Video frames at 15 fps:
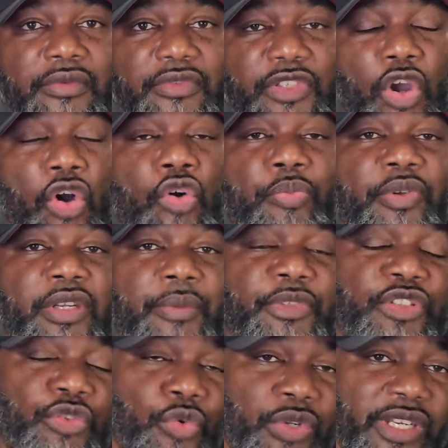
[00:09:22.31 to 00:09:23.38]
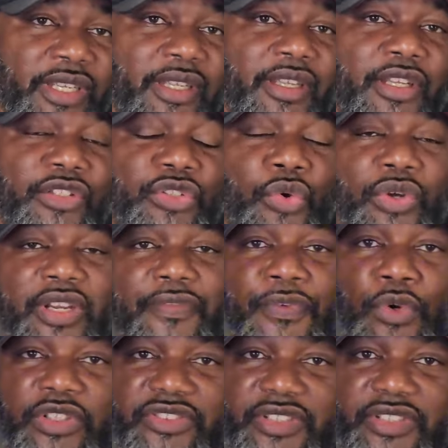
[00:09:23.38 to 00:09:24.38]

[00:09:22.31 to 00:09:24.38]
to open up the 2024